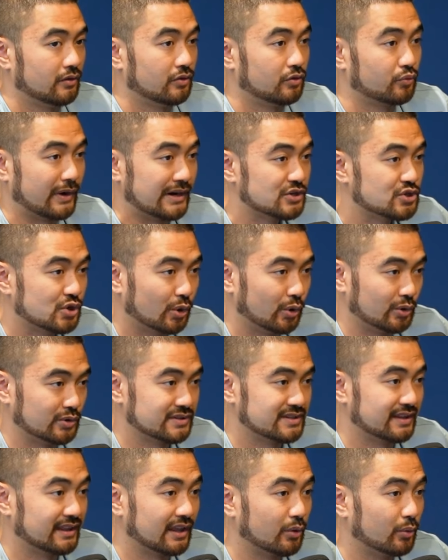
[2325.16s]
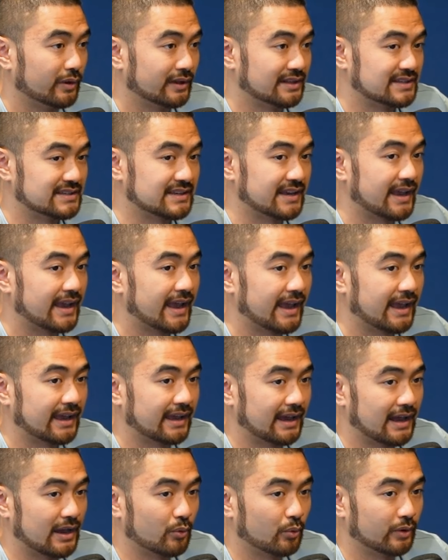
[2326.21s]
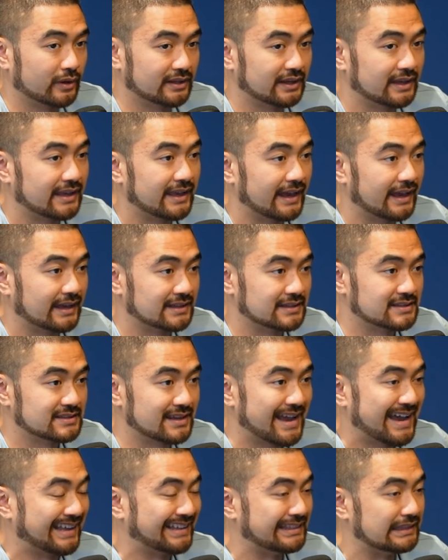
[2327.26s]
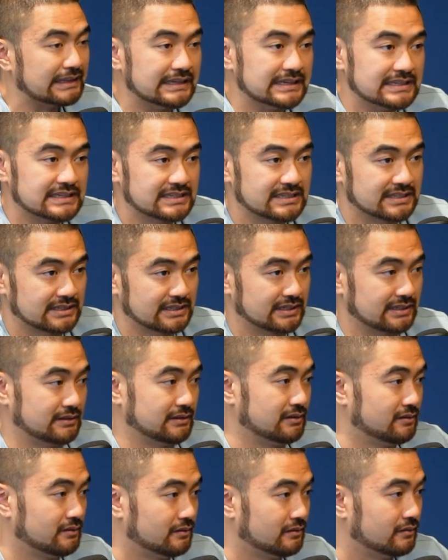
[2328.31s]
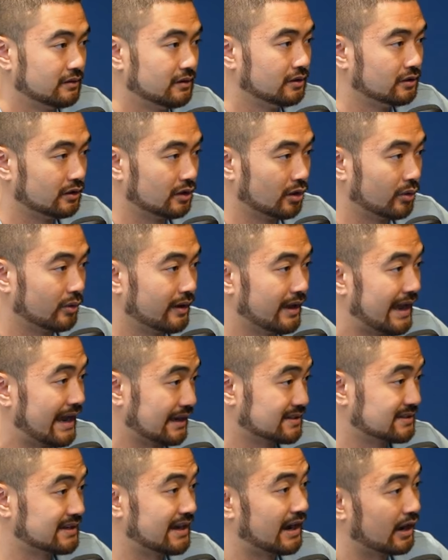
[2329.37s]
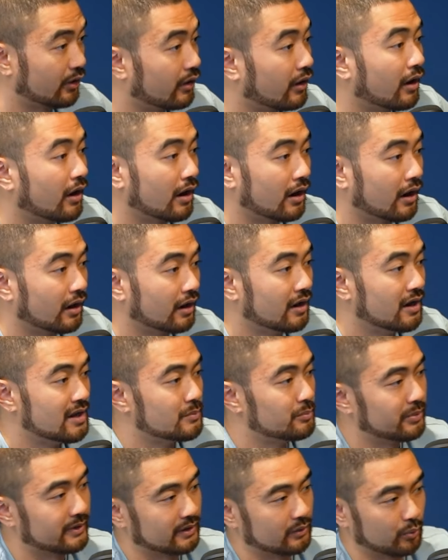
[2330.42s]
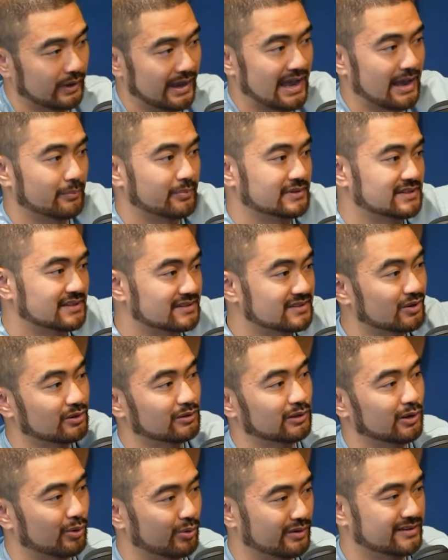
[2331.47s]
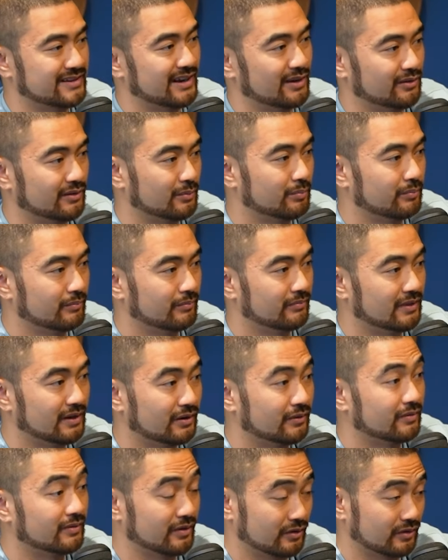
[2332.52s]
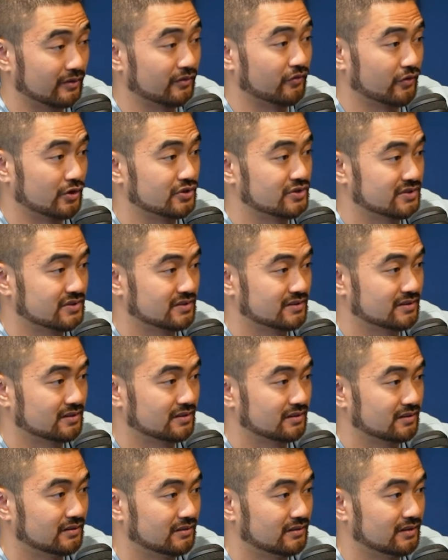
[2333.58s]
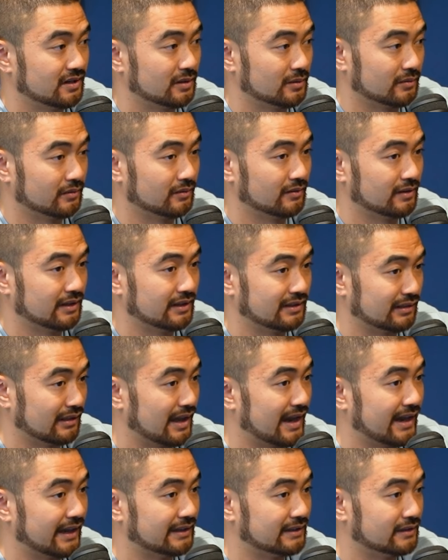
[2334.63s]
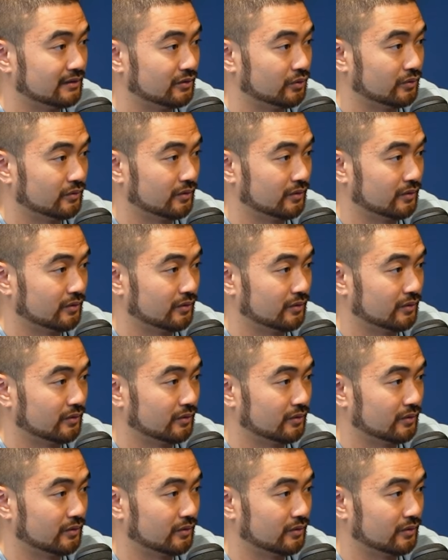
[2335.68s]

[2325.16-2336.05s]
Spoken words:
thresholds and they want to say, hey, I want to get at least, X IRR, but what happens is they're lower down they're the first in line